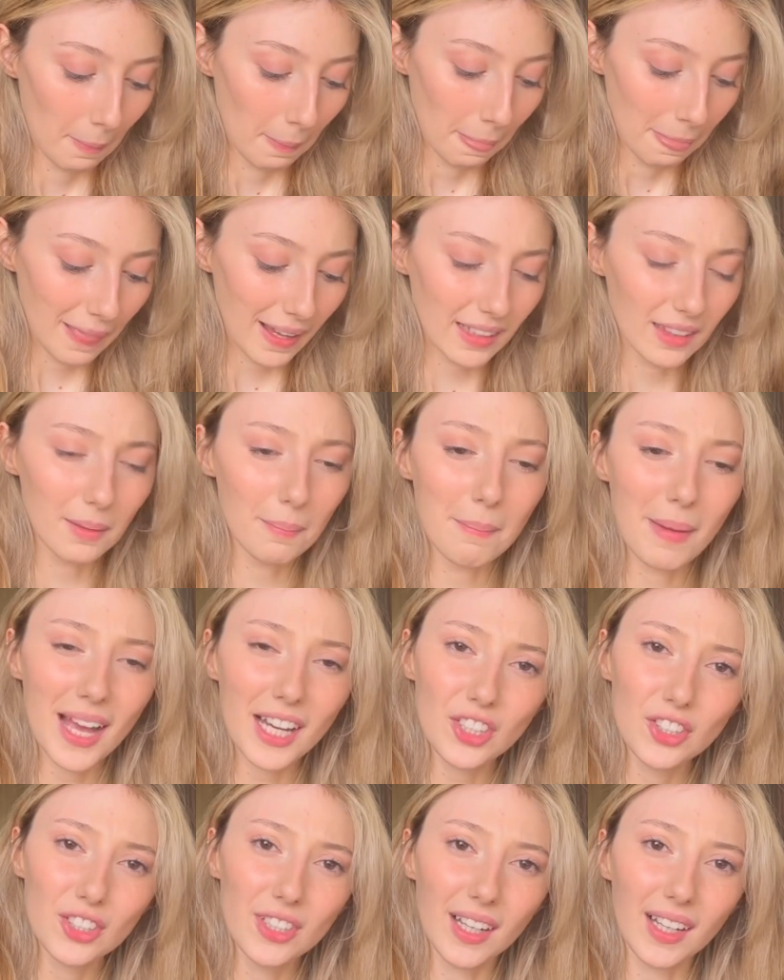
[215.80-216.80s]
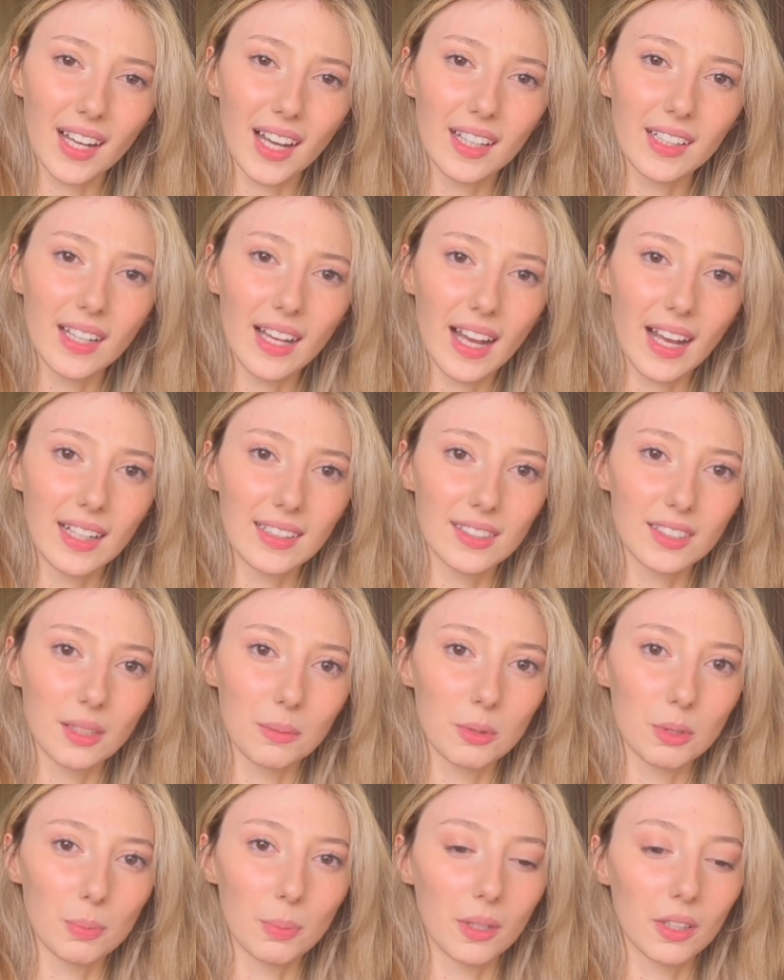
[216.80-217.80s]
like the mesh that kind of has
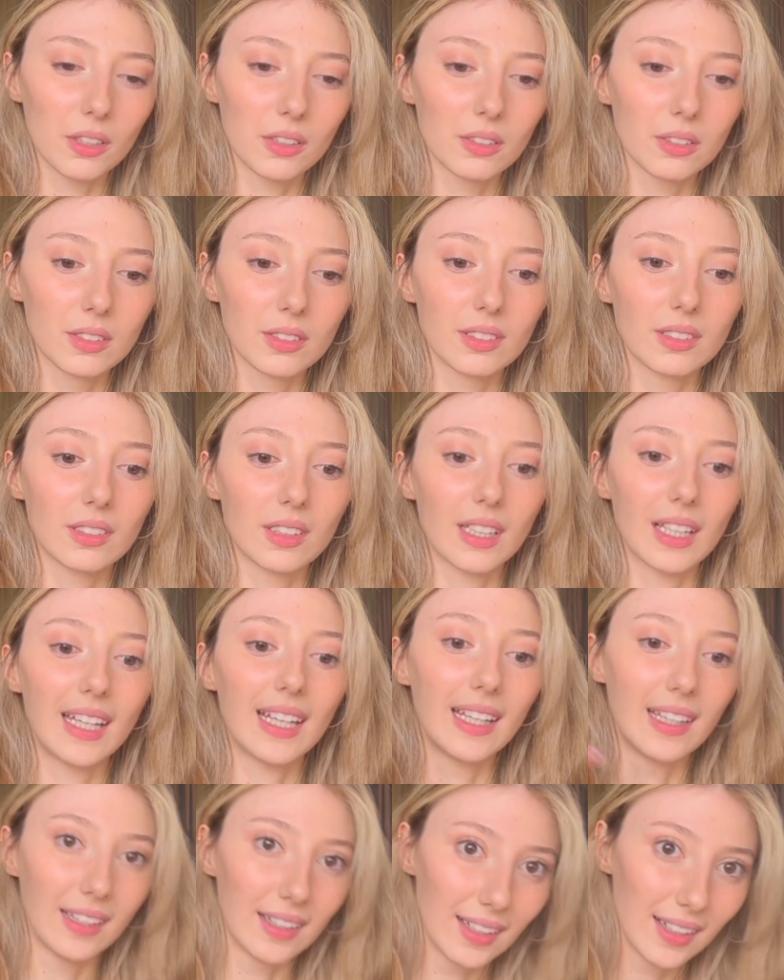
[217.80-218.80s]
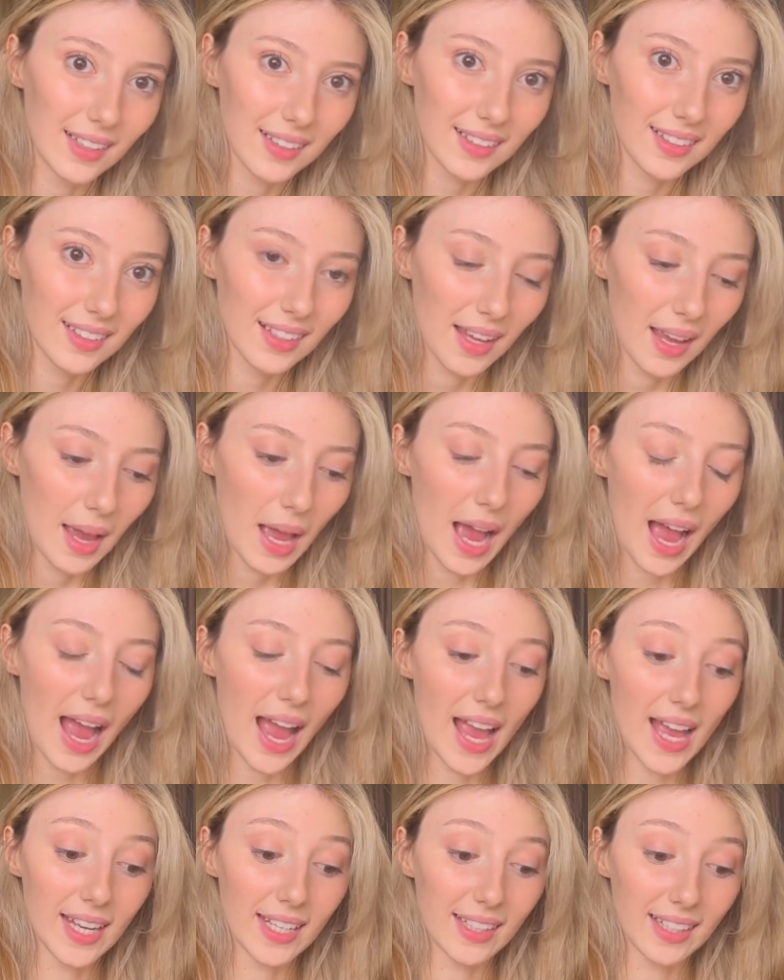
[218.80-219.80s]
some sparkles in it.
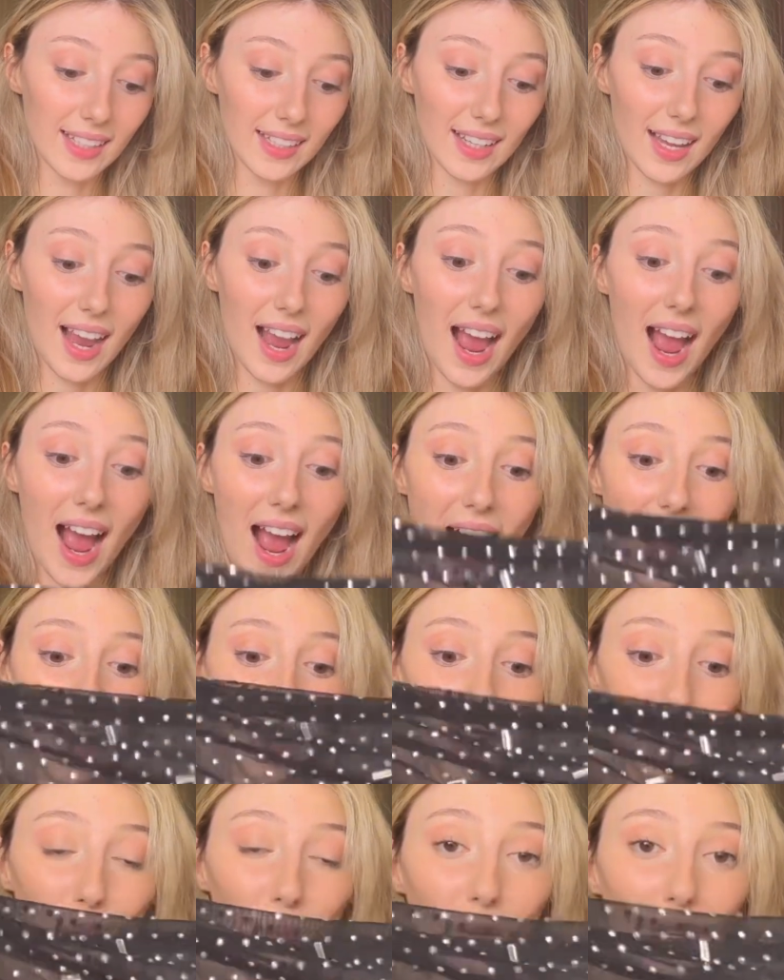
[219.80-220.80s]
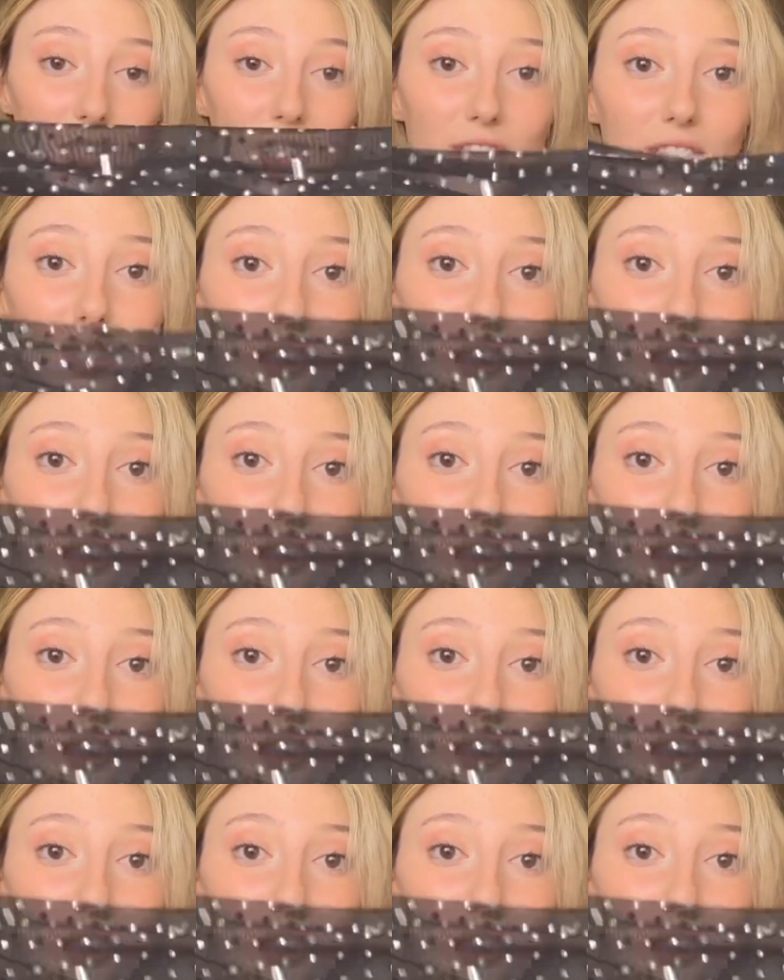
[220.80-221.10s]
And I was